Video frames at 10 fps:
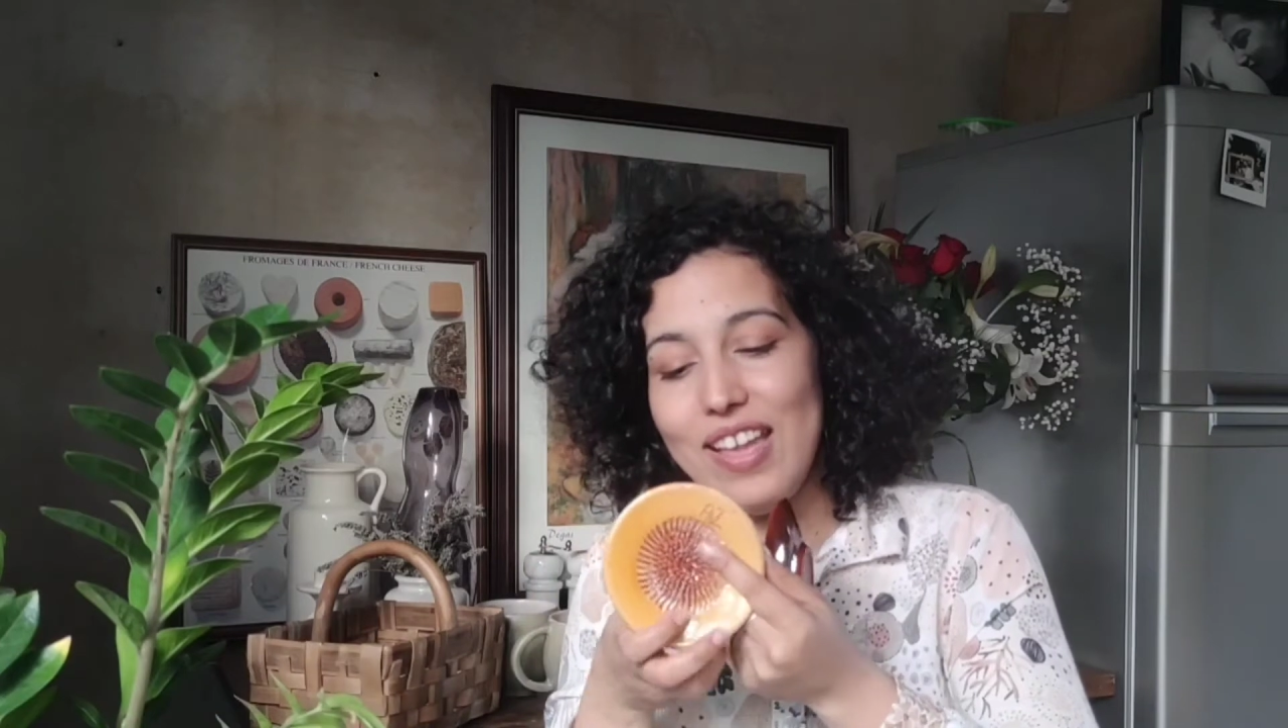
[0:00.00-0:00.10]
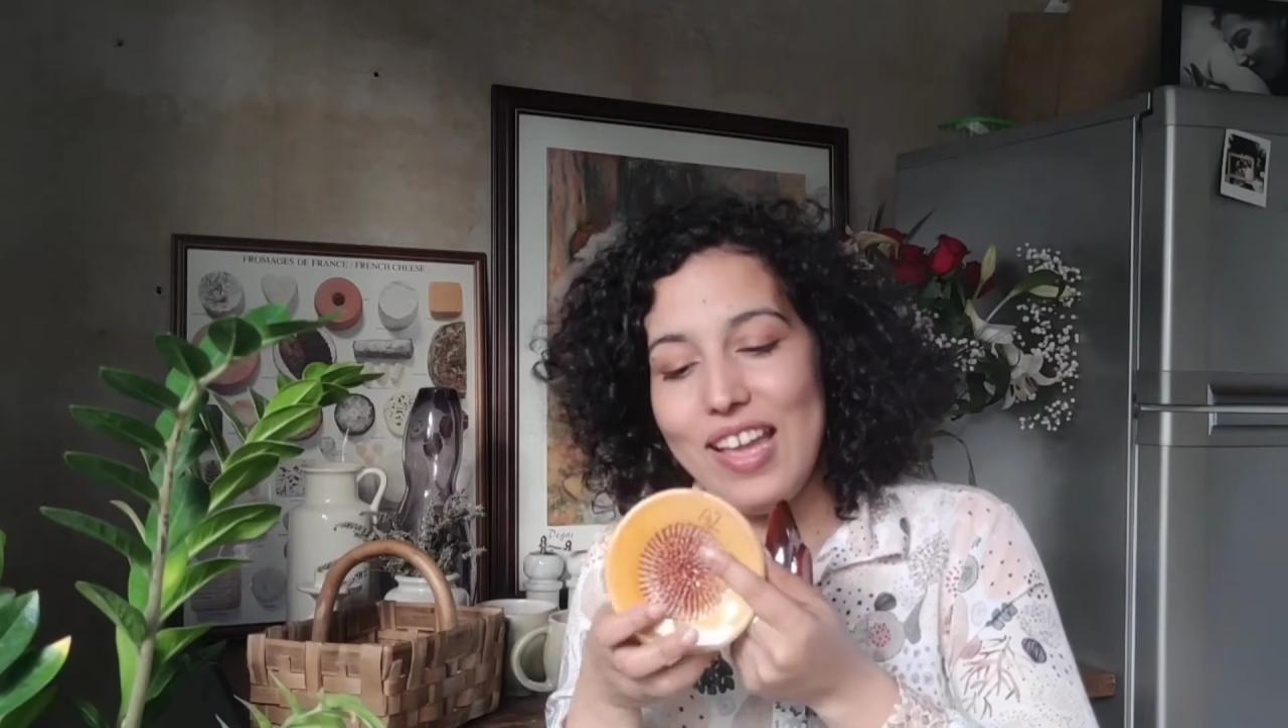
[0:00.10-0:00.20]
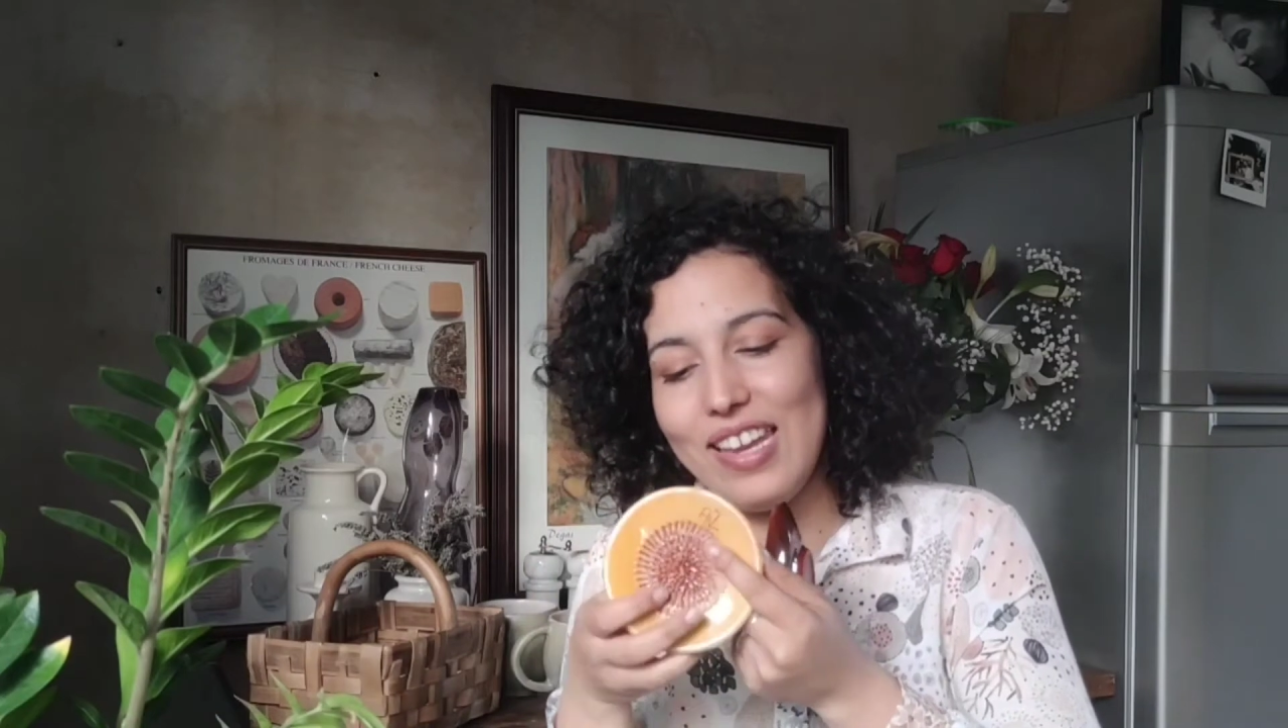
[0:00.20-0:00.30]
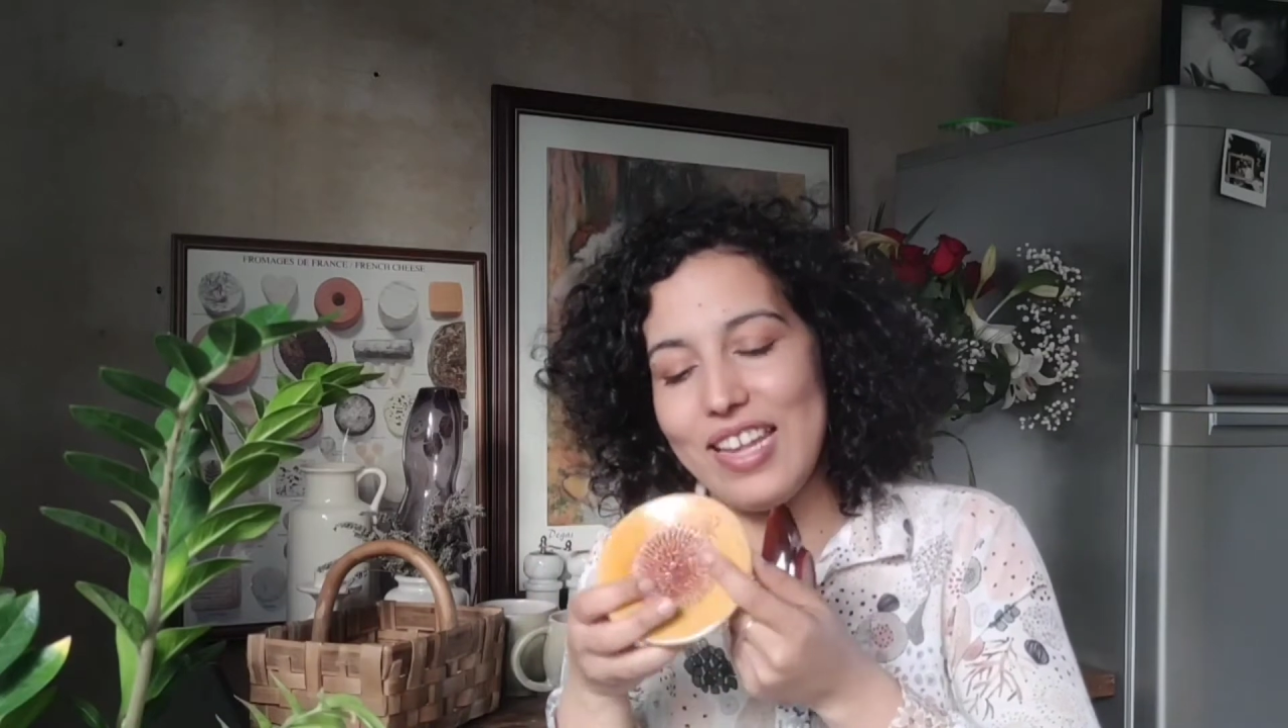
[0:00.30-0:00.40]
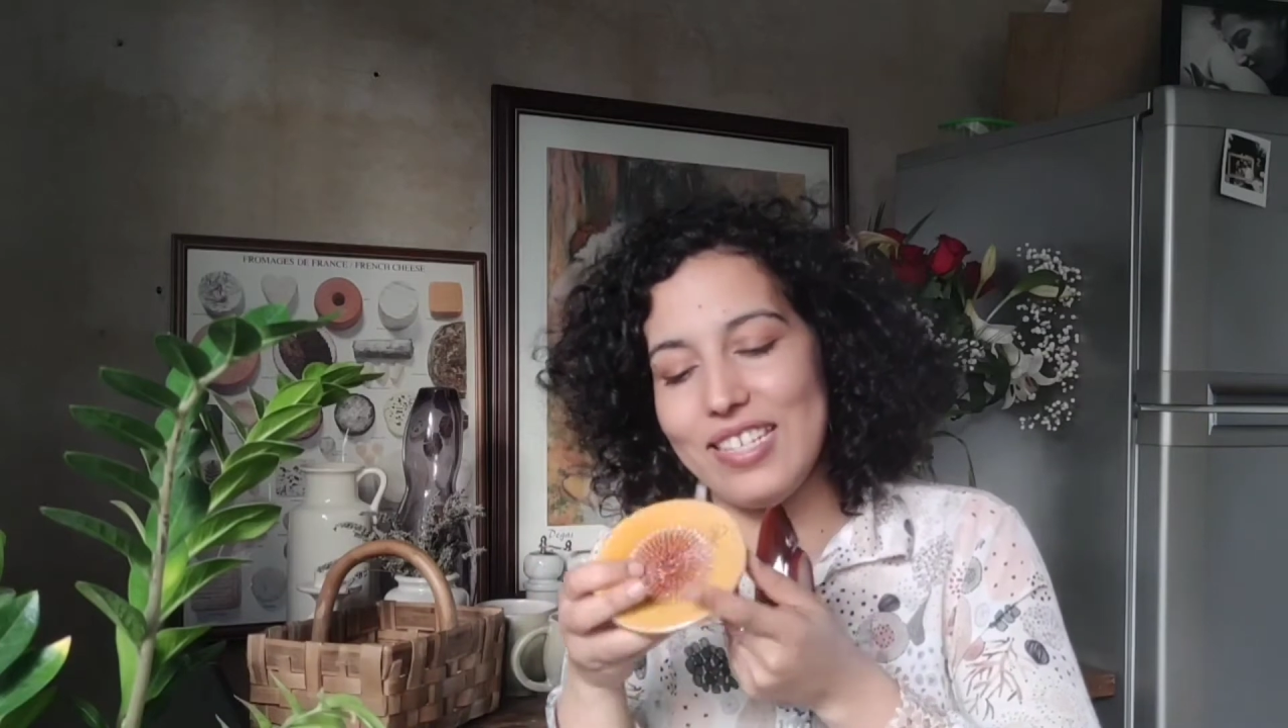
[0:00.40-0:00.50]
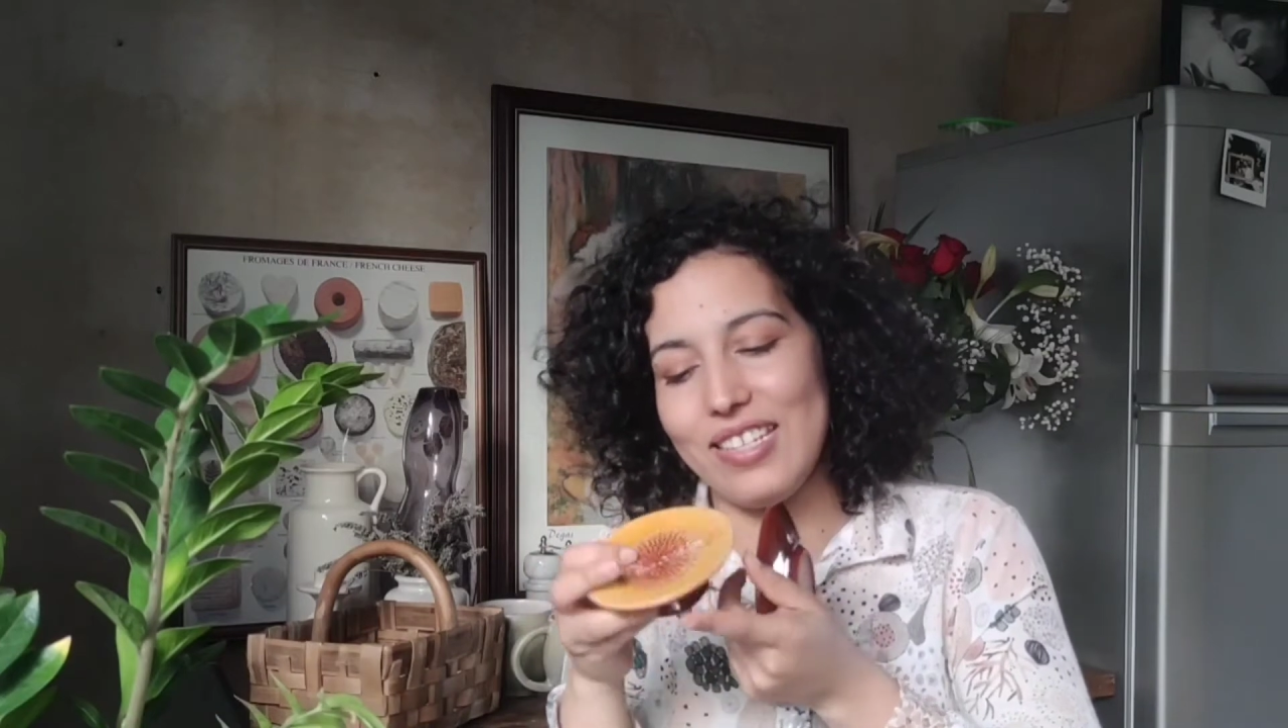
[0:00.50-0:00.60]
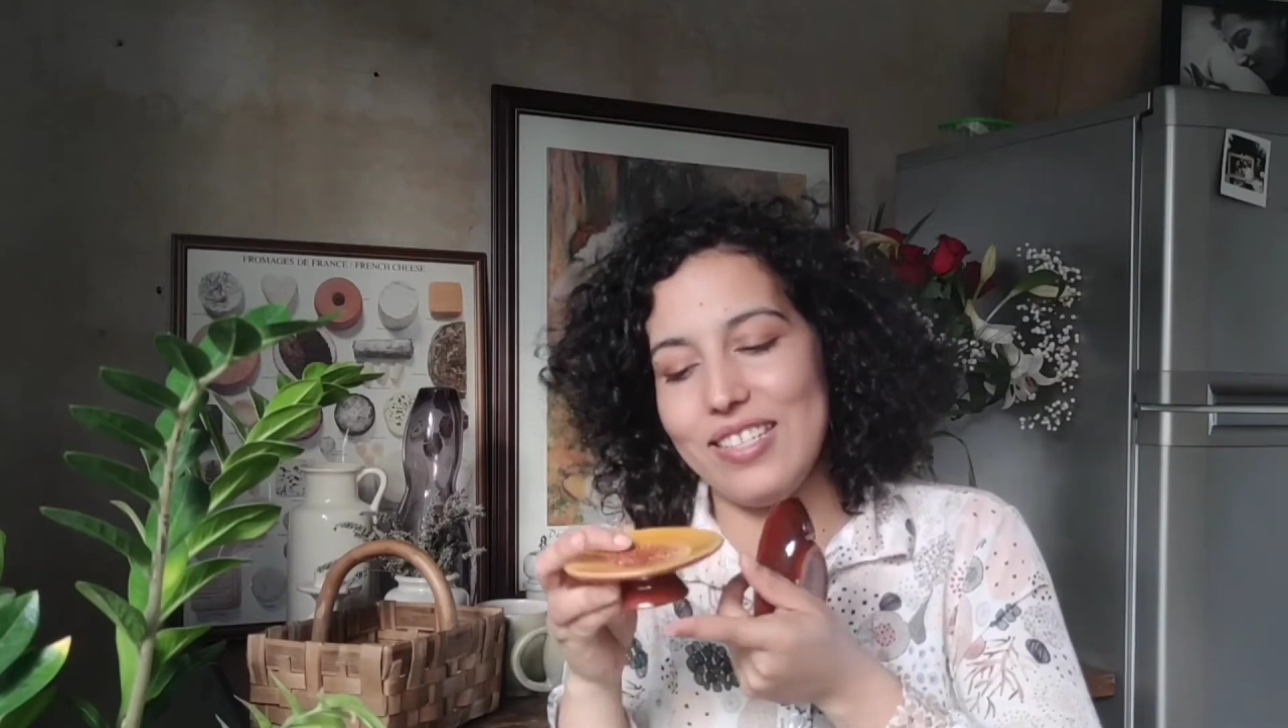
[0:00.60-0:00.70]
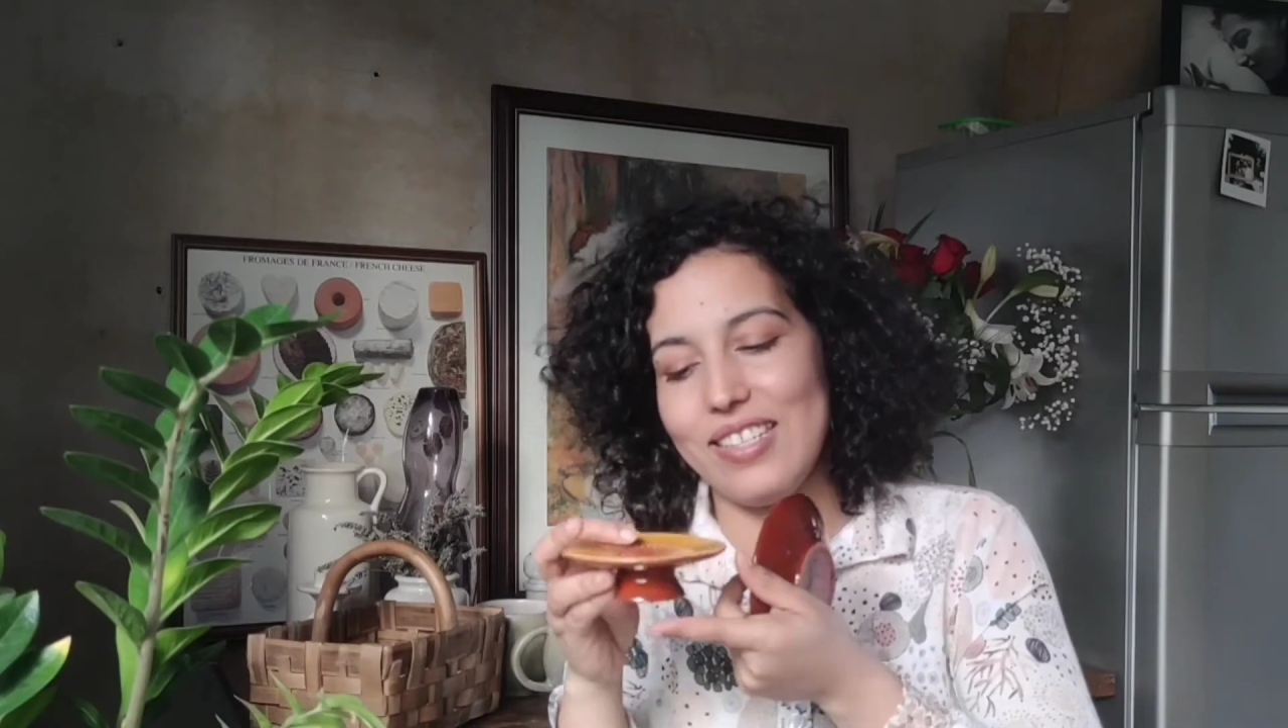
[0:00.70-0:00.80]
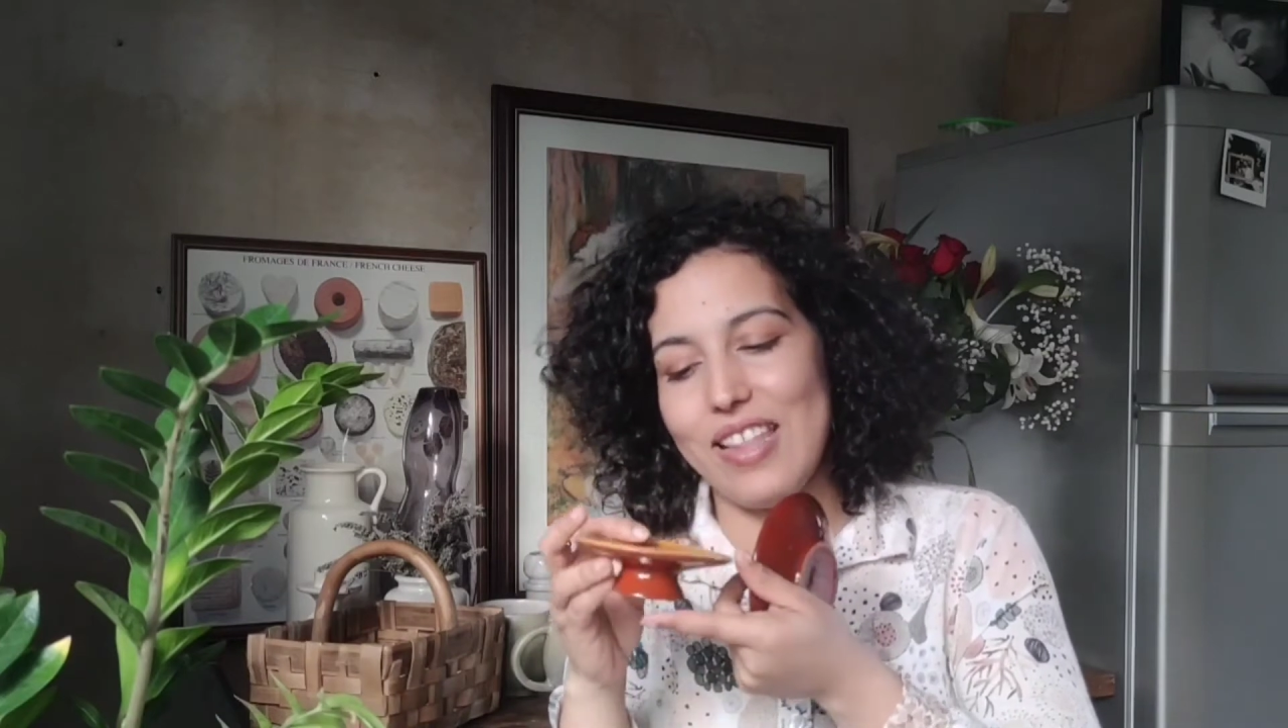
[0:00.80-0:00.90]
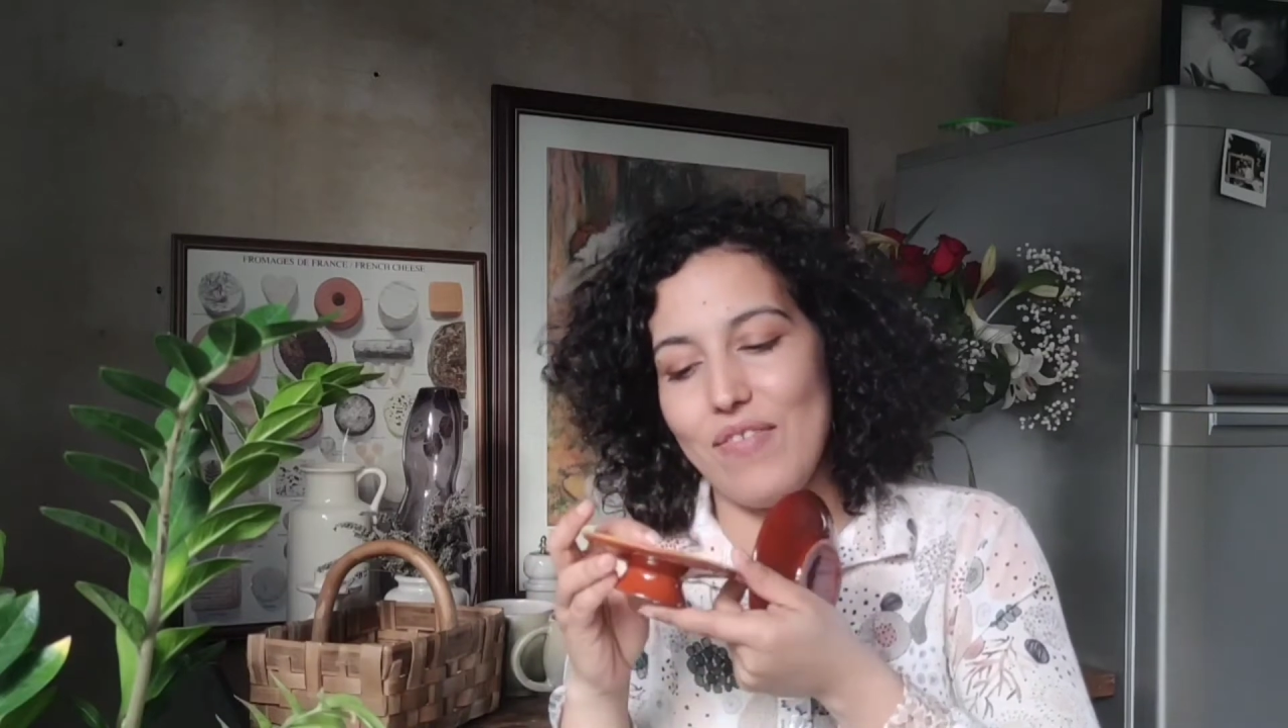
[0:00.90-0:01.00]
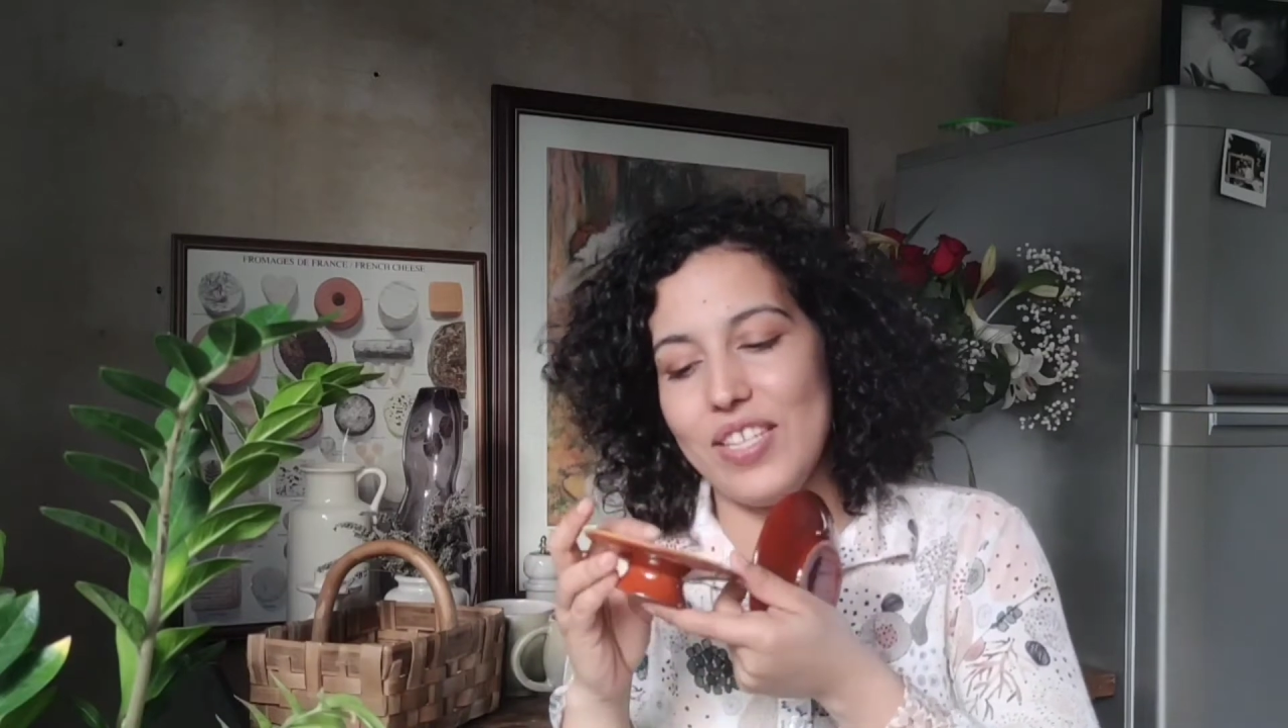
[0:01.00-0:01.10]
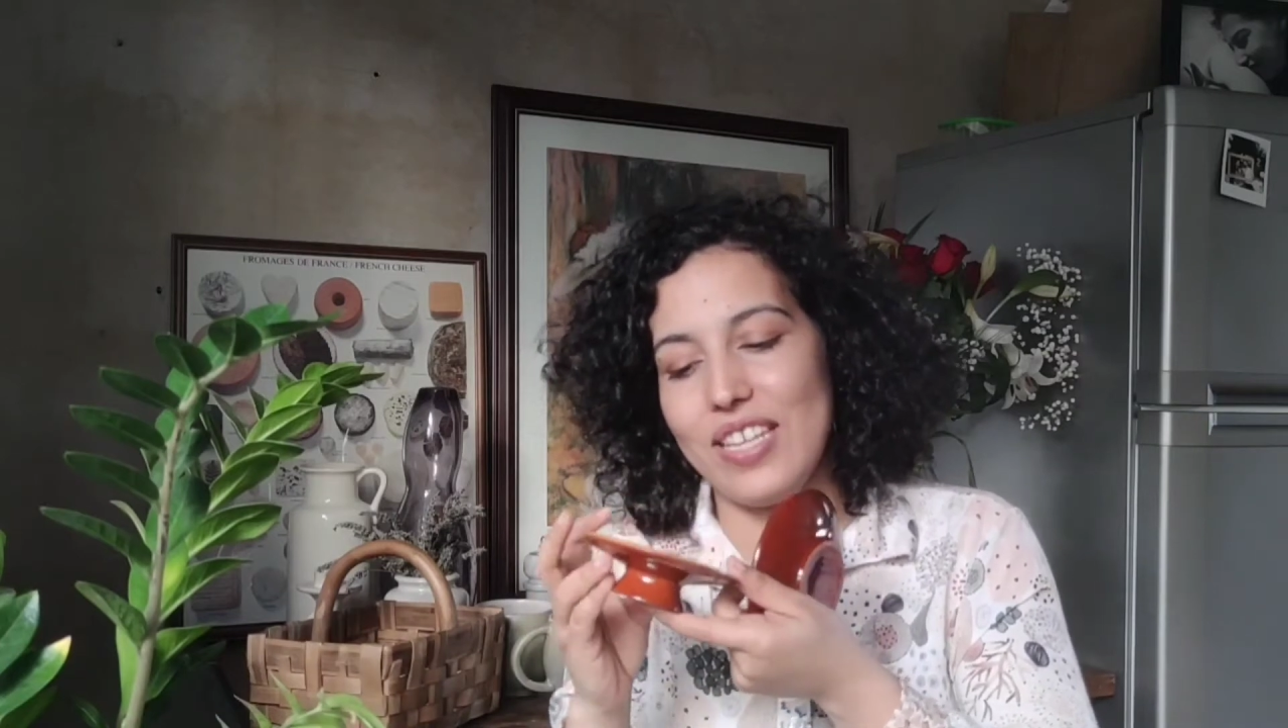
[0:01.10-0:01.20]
and I just love it.